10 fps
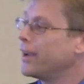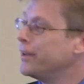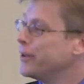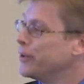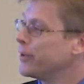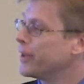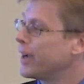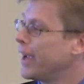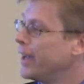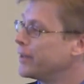I knew that
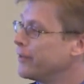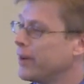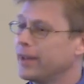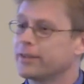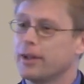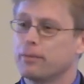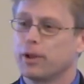I had to devise some